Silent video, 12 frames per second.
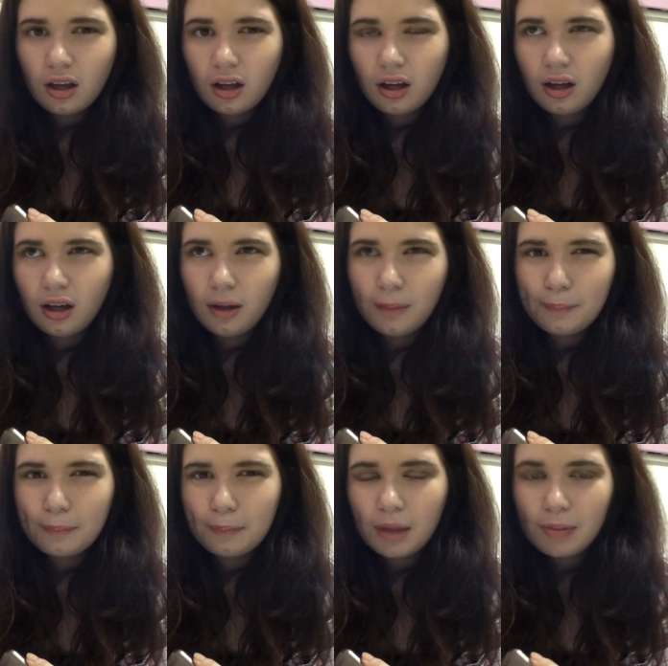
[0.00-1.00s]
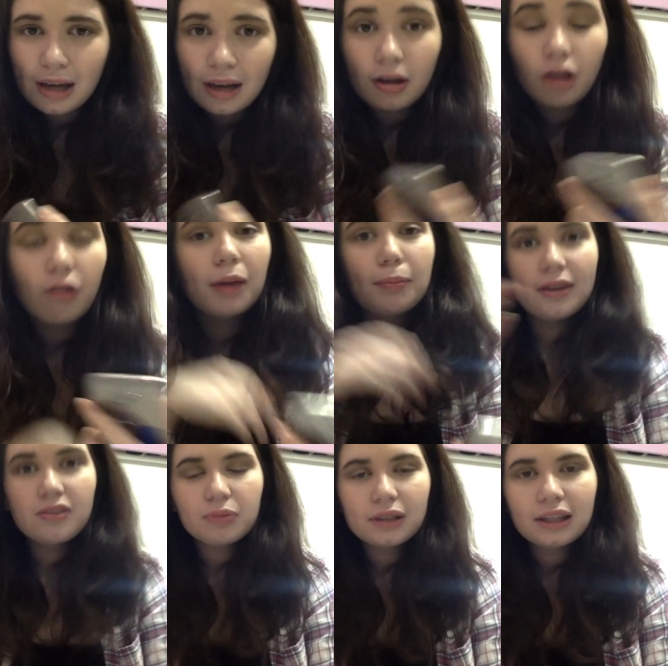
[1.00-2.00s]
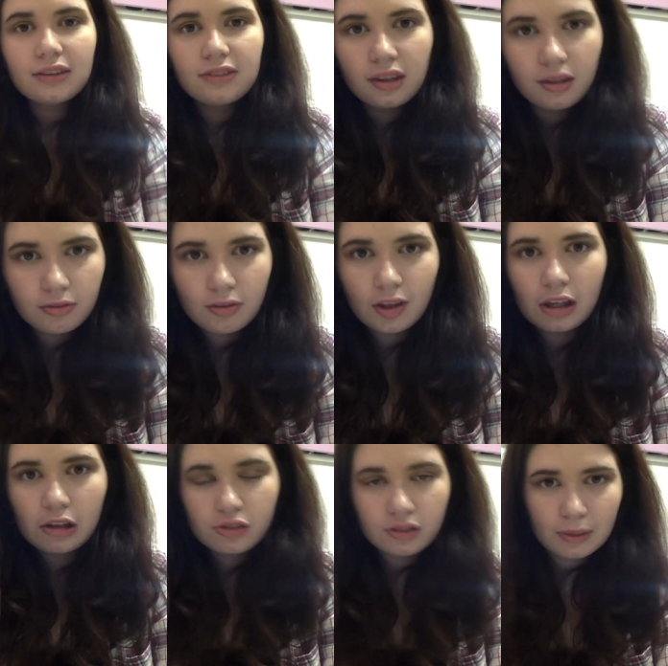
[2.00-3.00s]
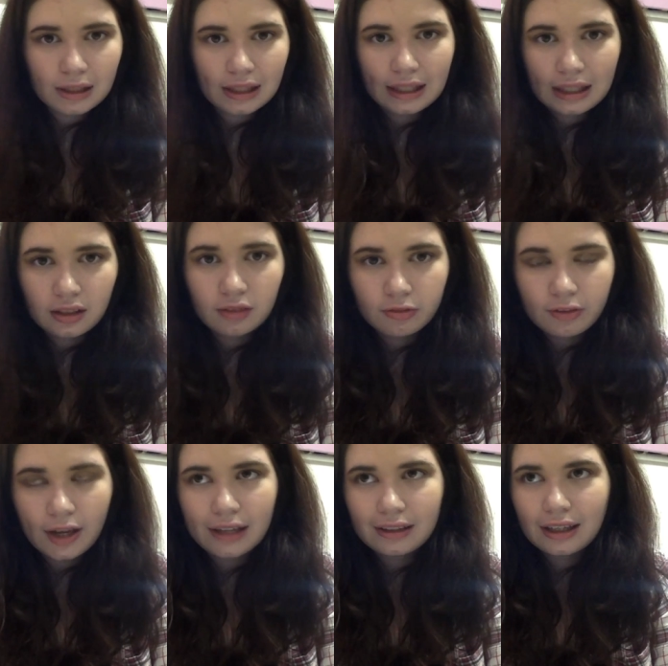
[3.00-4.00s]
Maybe I miss when, like, TV used to be, like, an event.